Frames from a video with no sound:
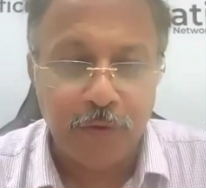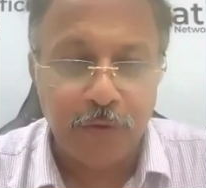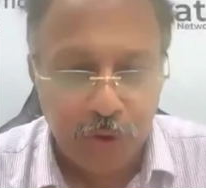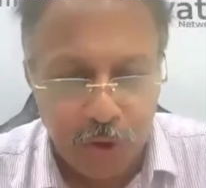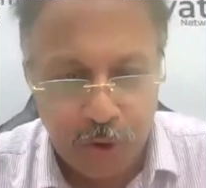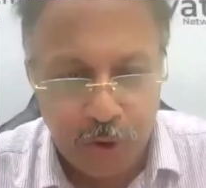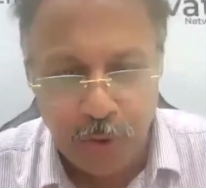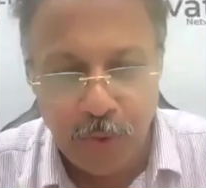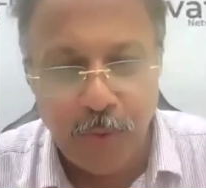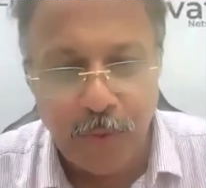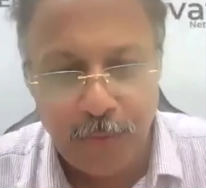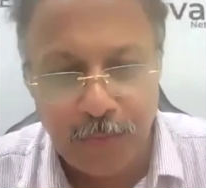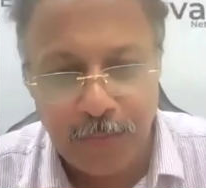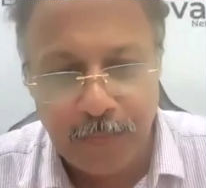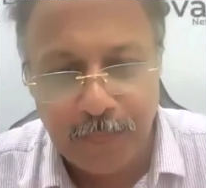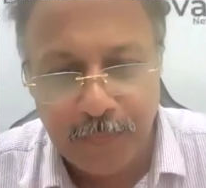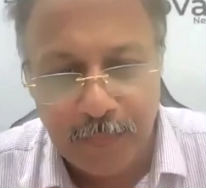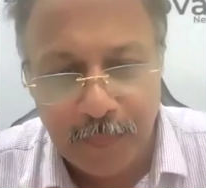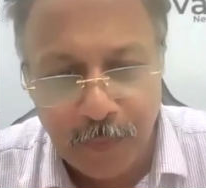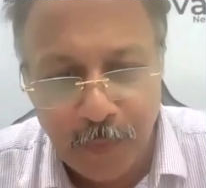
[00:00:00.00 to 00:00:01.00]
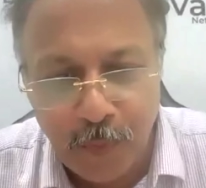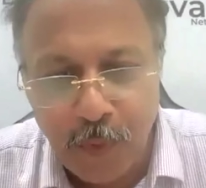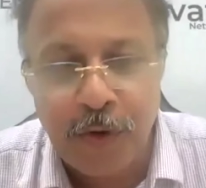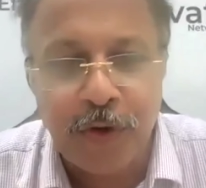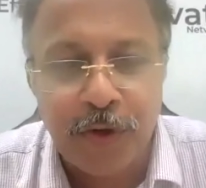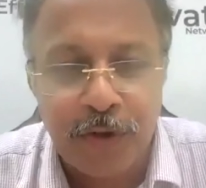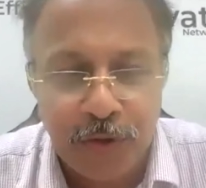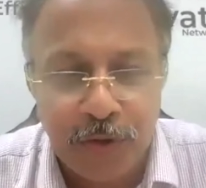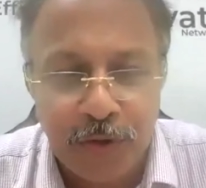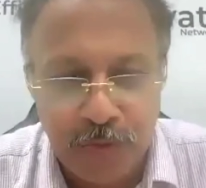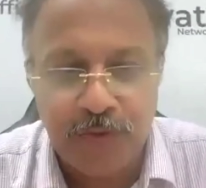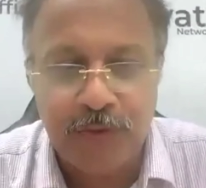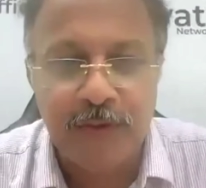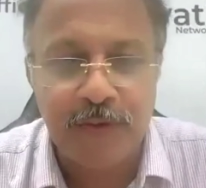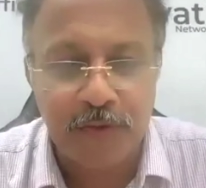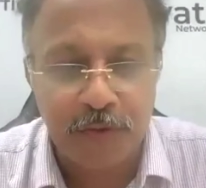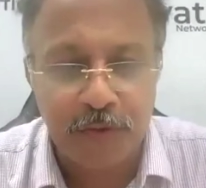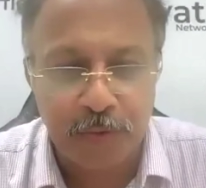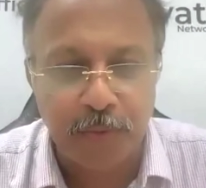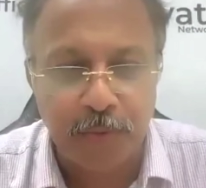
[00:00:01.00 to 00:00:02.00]
So do you want to use
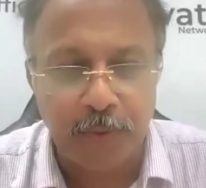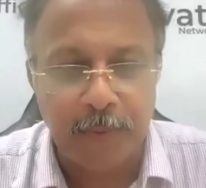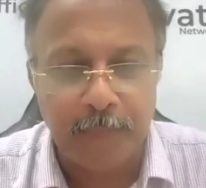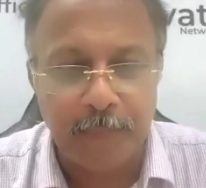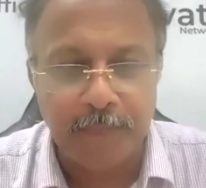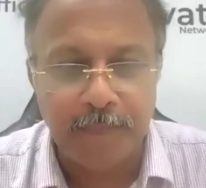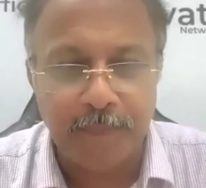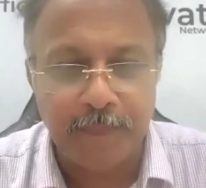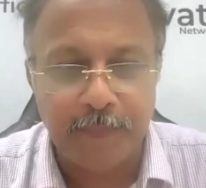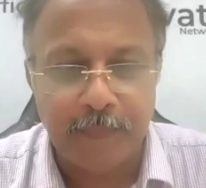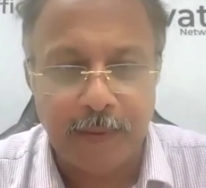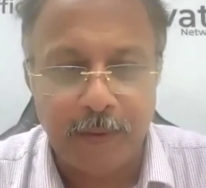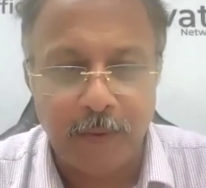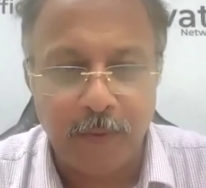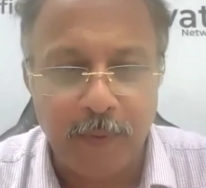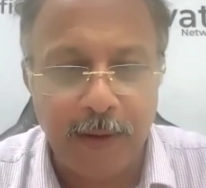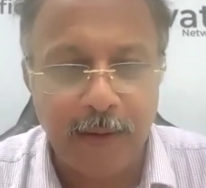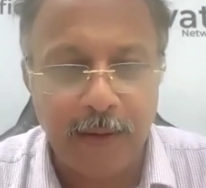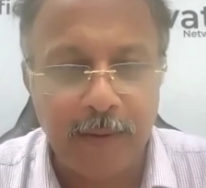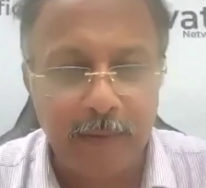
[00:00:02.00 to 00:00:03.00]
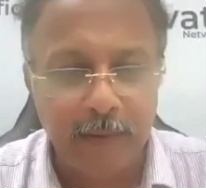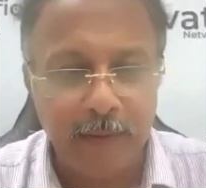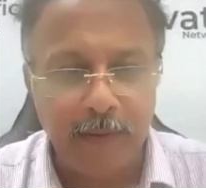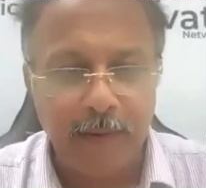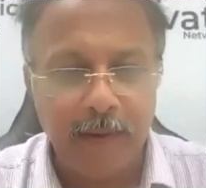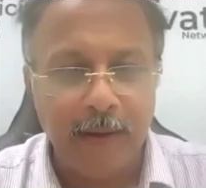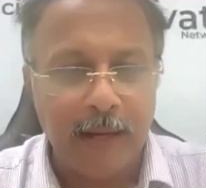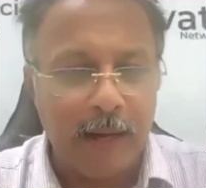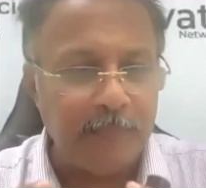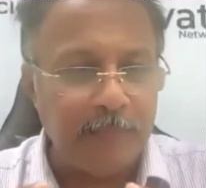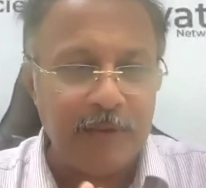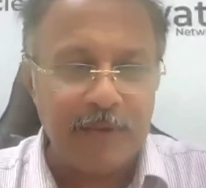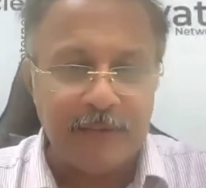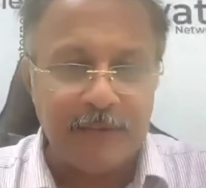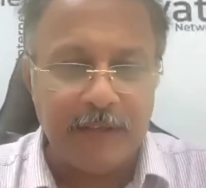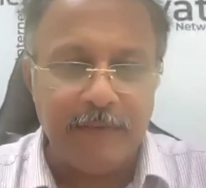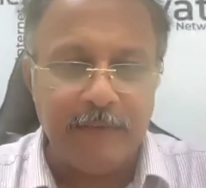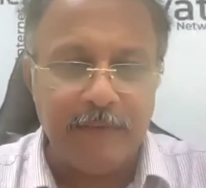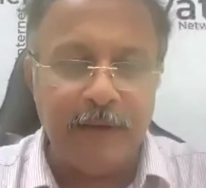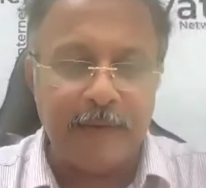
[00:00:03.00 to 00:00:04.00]
this tool? Where I'm
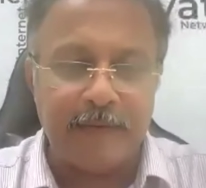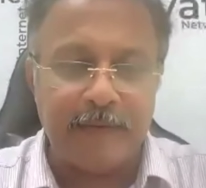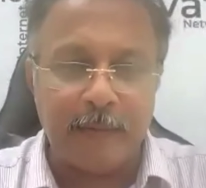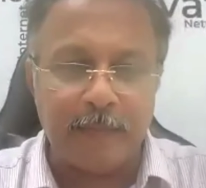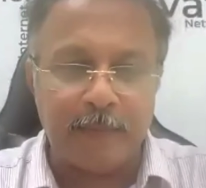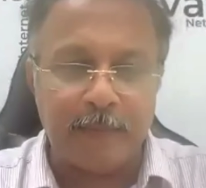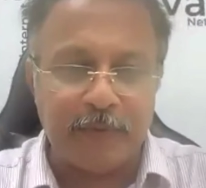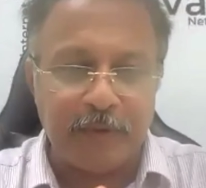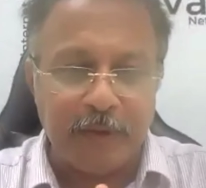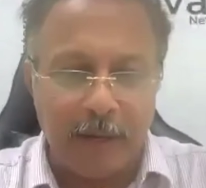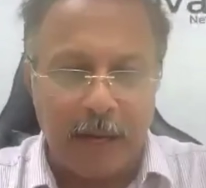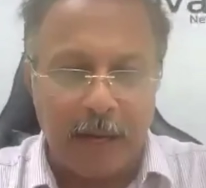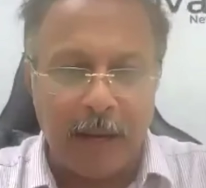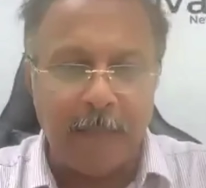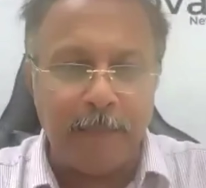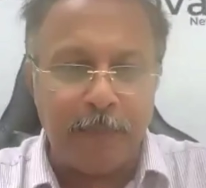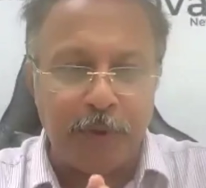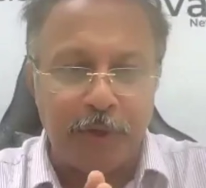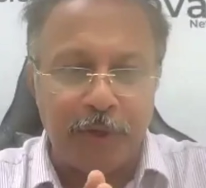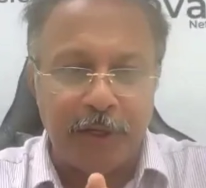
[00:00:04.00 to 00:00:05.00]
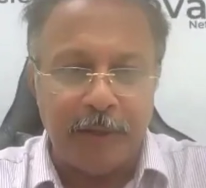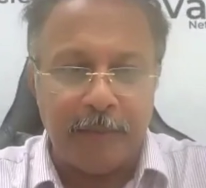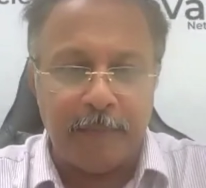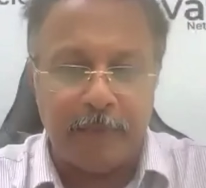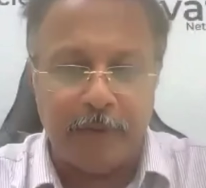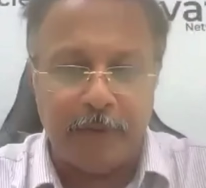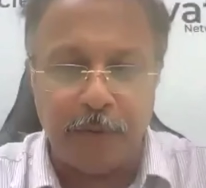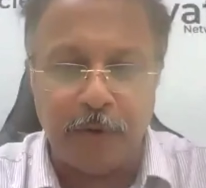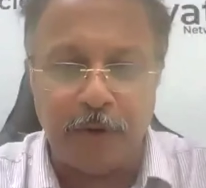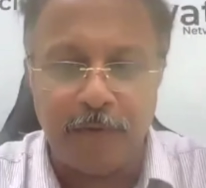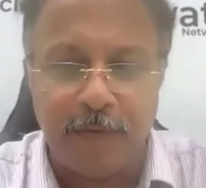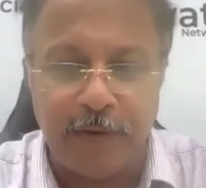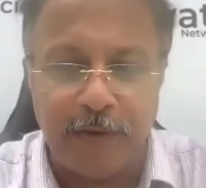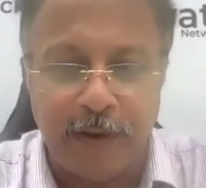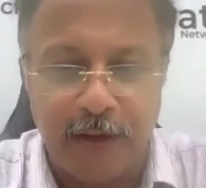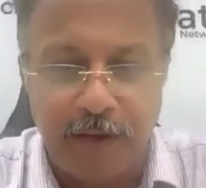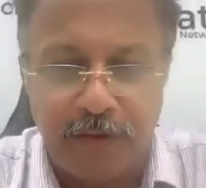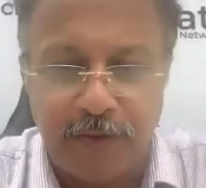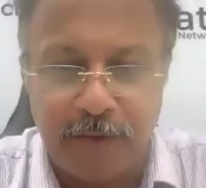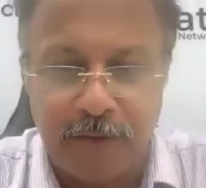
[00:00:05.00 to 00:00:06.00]
just giving examples. I'm putting a
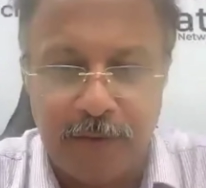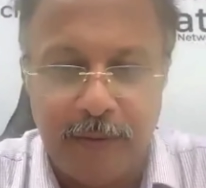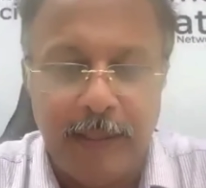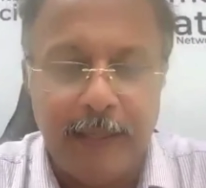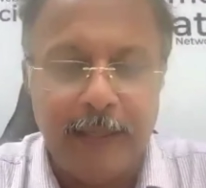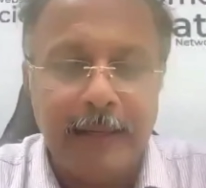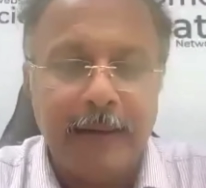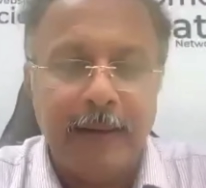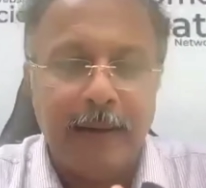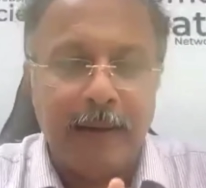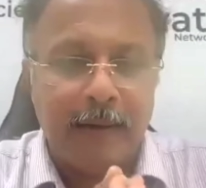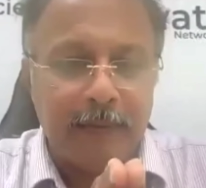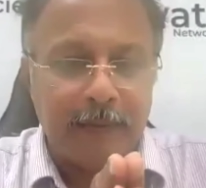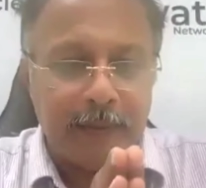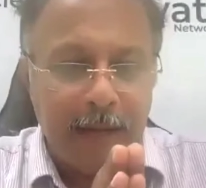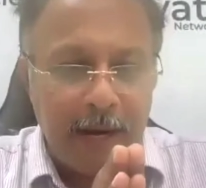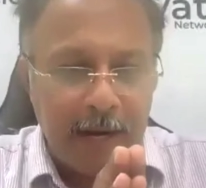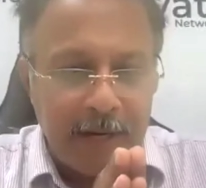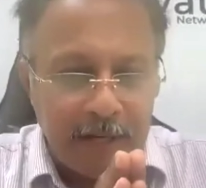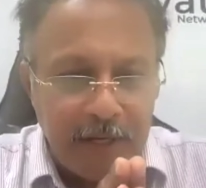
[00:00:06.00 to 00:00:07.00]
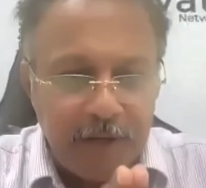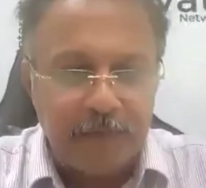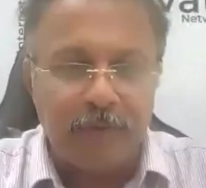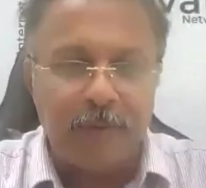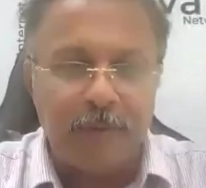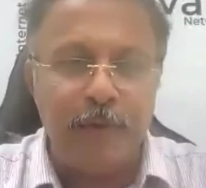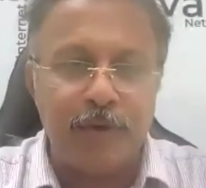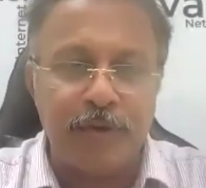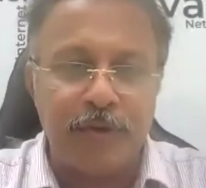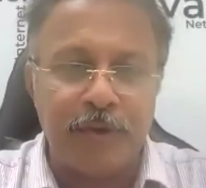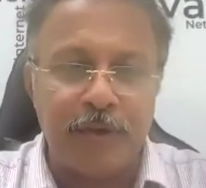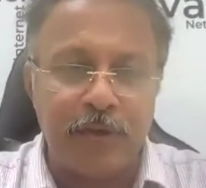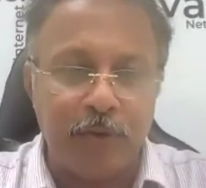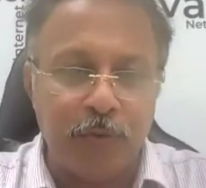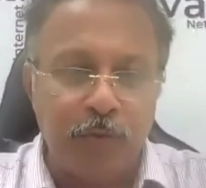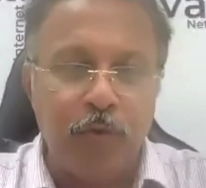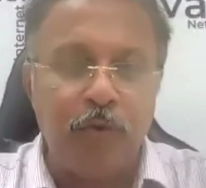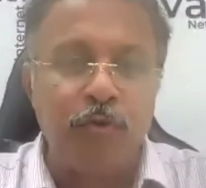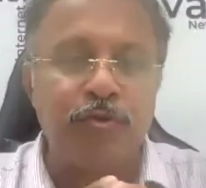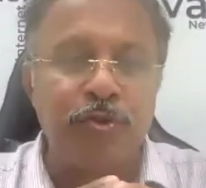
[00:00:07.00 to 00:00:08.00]
notification That
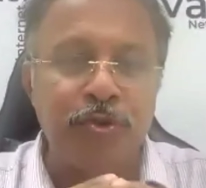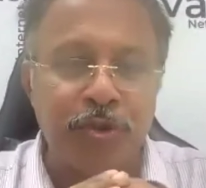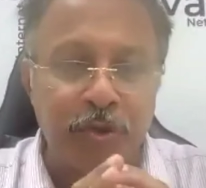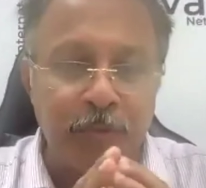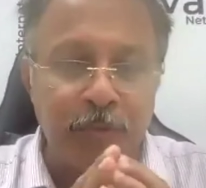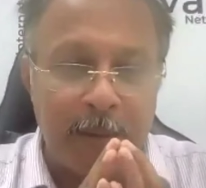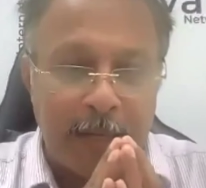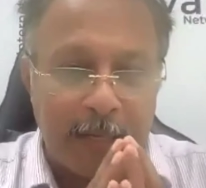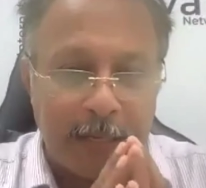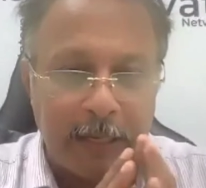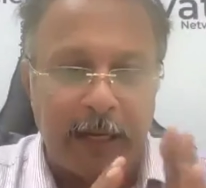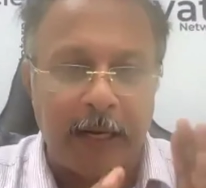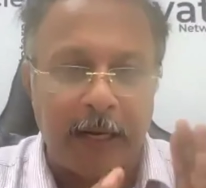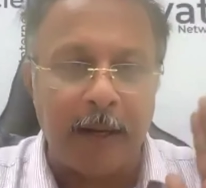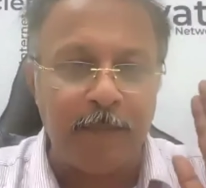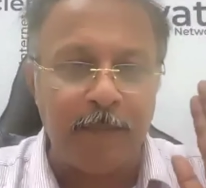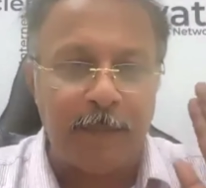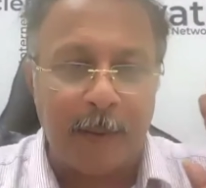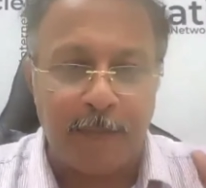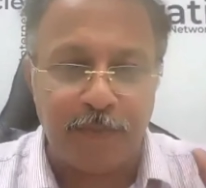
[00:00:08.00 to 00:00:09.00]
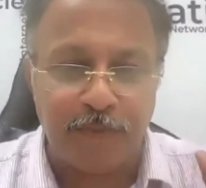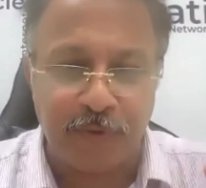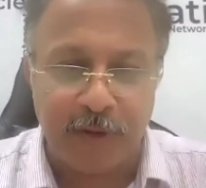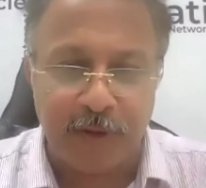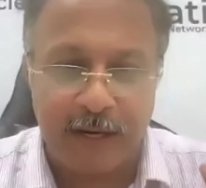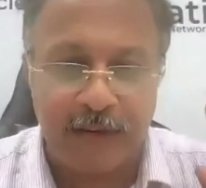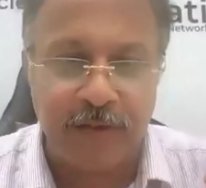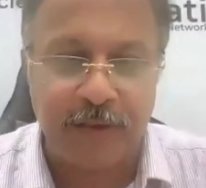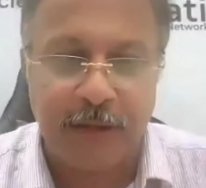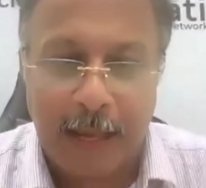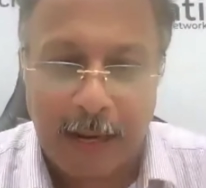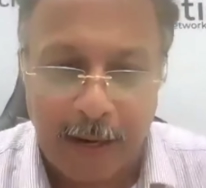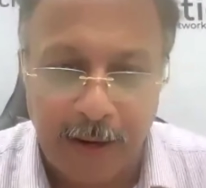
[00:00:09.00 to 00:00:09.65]
information goes into my club website's